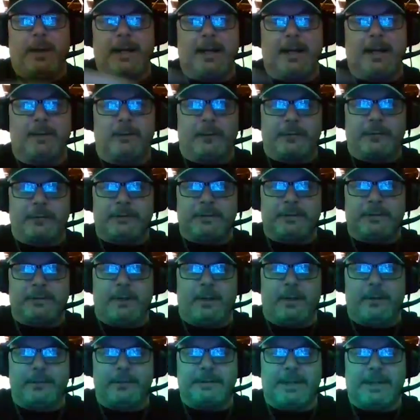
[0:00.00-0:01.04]
I had those
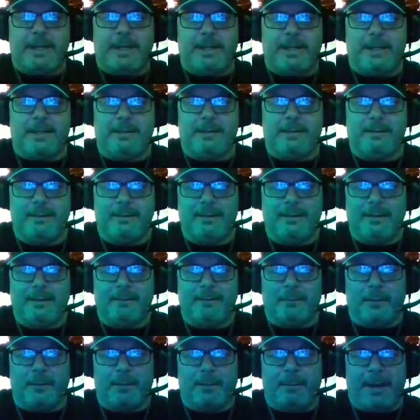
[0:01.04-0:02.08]
skulls hanging
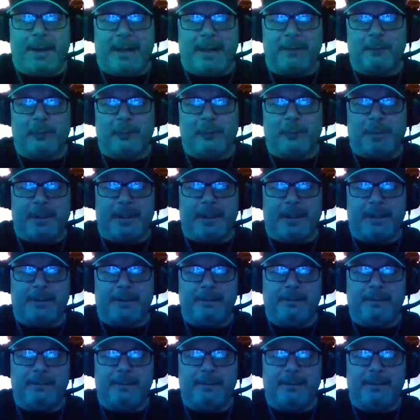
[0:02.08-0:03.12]
where the band was
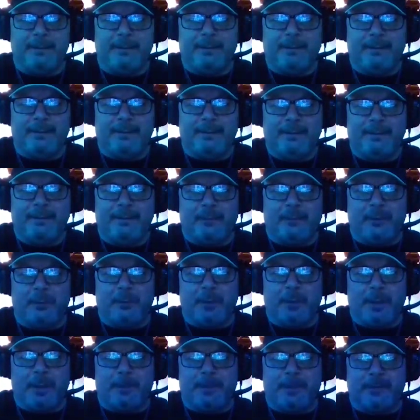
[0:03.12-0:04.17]
playing when you
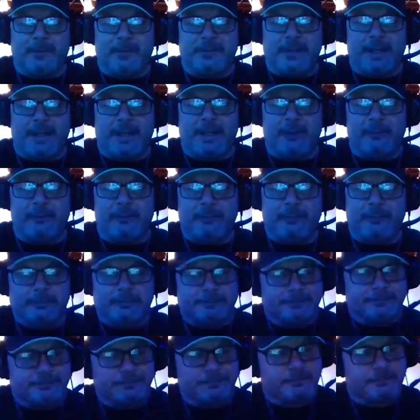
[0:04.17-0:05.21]
went up in the stage,
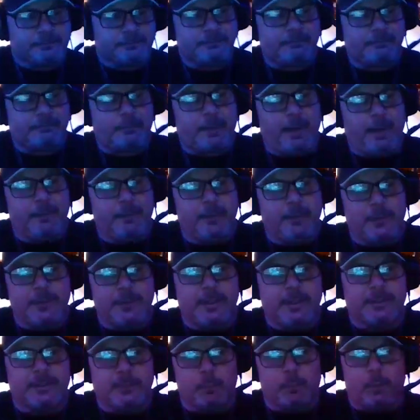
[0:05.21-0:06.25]

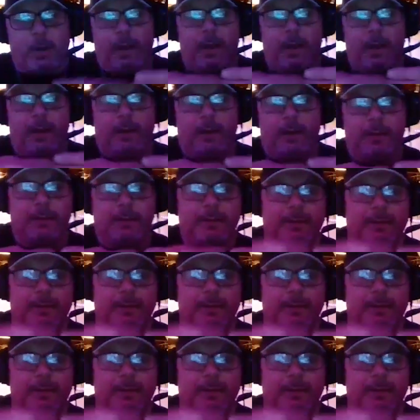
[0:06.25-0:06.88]
it's a wall.